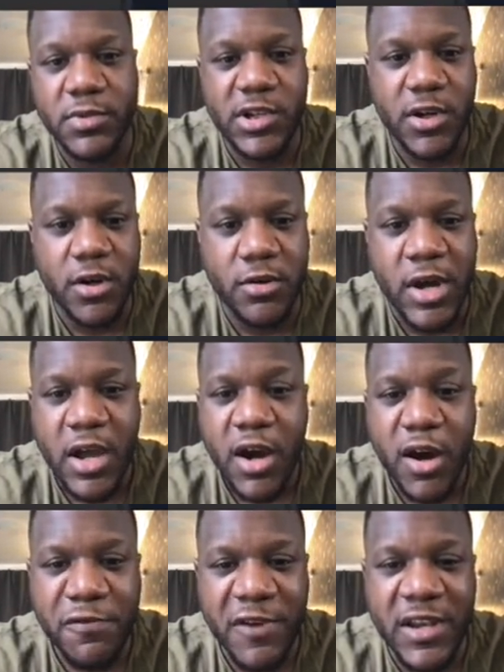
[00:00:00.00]
So
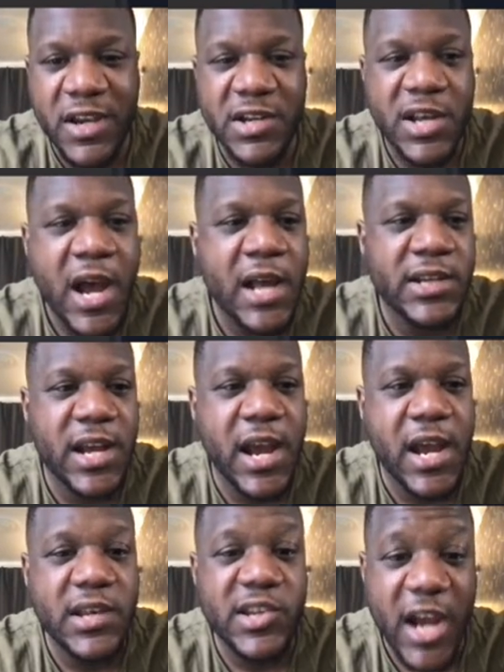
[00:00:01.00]
I think this has
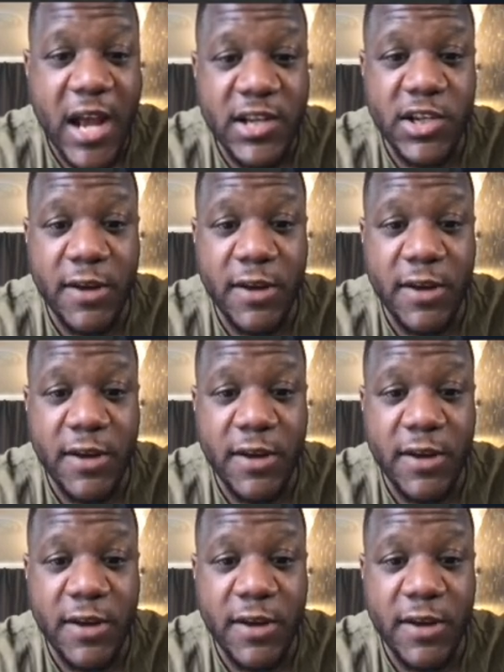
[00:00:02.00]
a chance